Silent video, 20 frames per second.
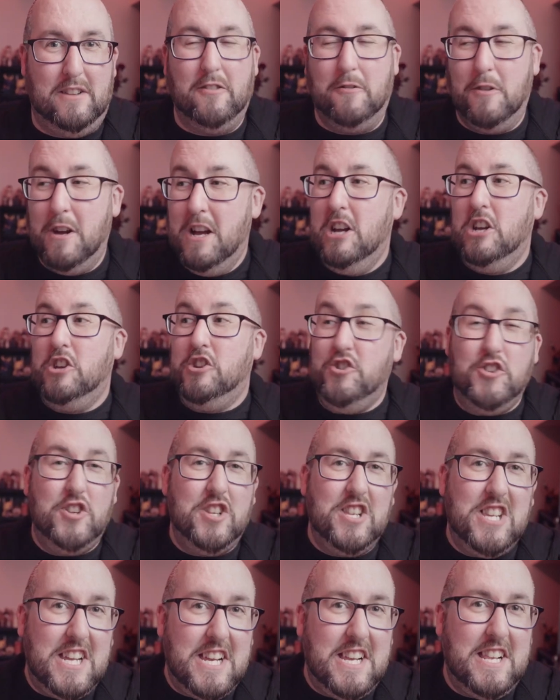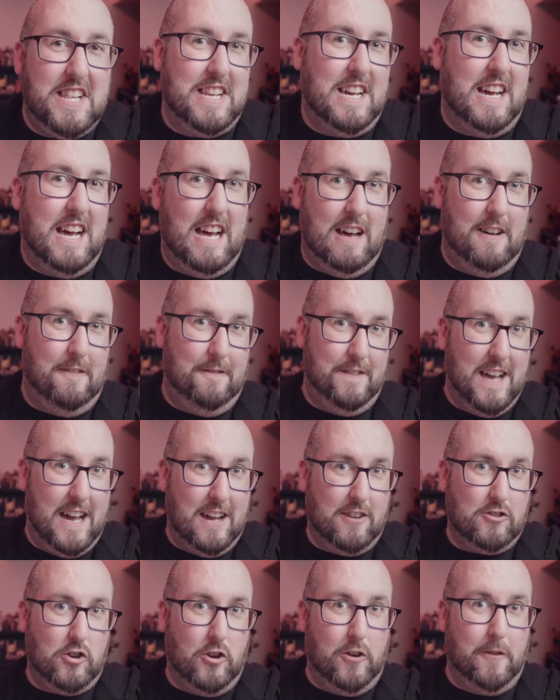No, you need to have
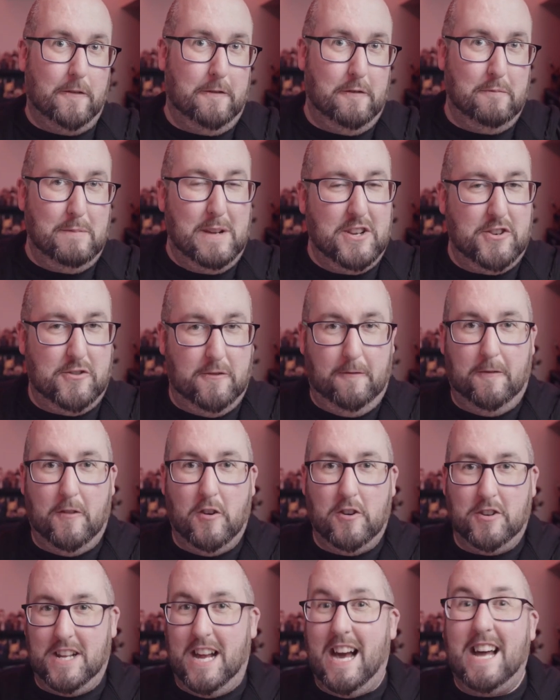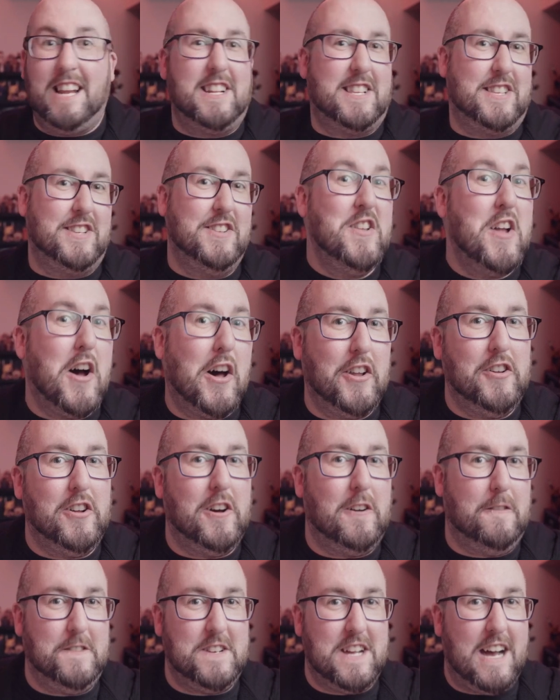that confirmation first, and it's not
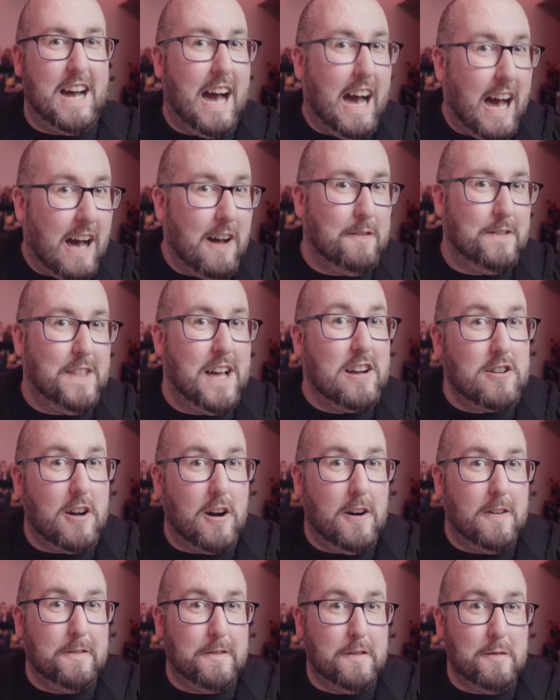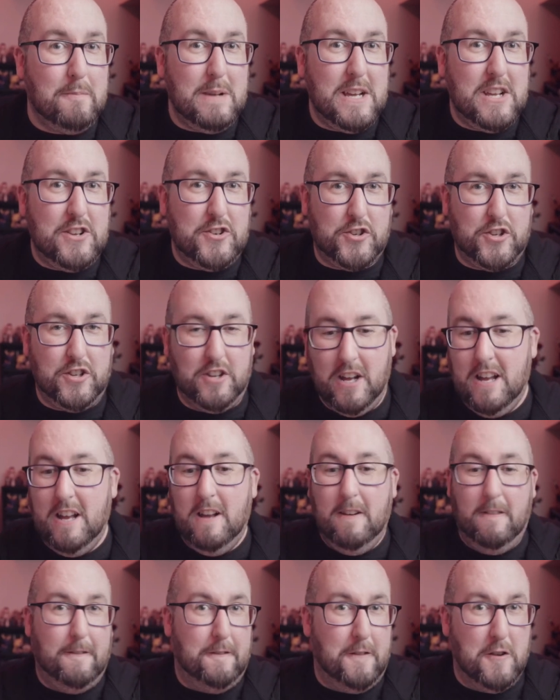enough to have that confirmation
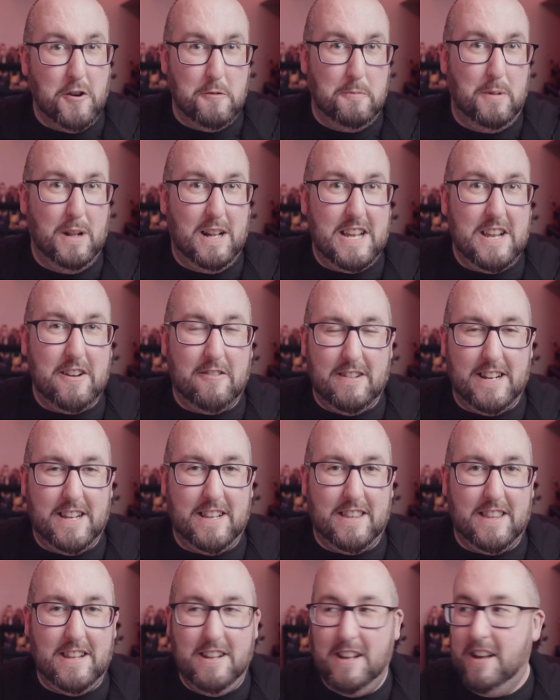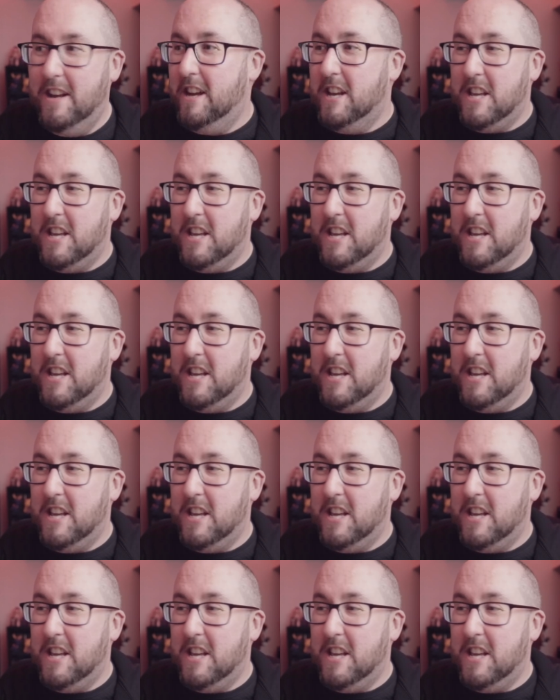verbally or anything.